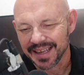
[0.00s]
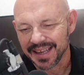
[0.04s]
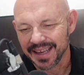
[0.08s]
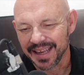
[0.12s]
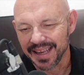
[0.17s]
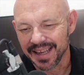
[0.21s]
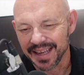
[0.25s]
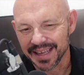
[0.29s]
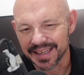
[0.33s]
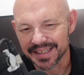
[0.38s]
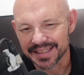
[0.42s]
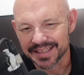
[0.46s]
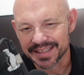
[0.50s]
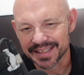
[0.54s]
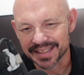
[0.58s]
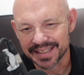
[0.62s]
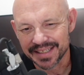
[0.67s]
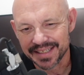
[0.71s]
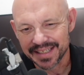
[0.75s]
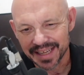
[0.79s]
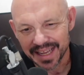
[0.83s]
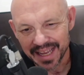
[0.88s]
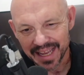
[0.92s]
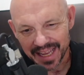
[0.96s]
and
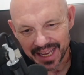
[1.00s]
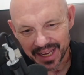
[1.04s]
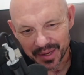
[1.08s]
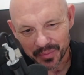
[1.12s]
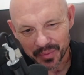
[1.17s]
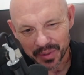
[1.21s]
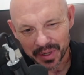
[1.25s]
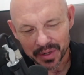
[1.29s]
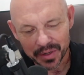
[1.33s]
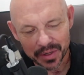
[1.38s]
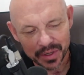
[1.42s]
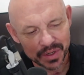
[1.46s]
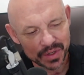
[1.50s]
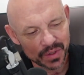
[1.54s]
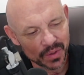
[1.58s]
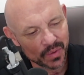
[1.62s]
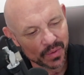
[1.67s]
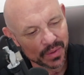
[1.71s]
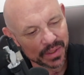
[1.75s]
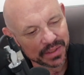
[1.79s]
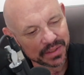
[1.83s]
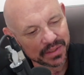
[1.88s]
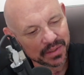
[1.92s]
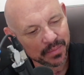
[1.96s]
today we are
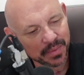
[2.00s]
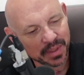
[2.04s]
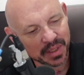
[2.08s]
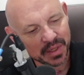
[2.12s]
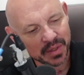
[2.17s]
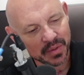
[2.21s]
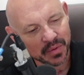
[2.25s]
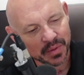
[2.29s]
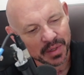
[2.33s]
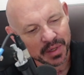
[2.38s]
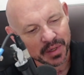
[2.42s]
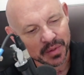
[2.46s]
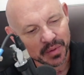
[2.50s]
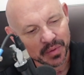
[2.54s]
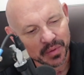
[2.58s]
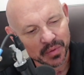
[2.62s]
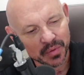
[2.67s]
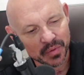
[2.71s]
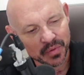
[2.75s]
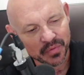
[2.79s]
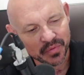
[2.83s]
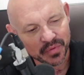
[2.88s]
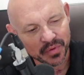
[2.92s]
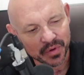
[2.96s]
going to be going
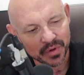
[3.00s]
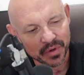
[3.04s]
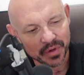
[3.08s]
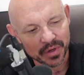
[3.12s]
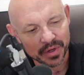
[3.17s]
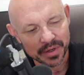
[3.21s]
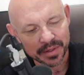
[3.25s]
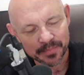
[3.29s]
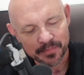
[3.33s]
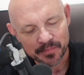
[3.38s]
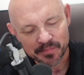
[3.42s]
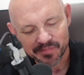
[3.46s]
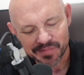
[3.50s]
over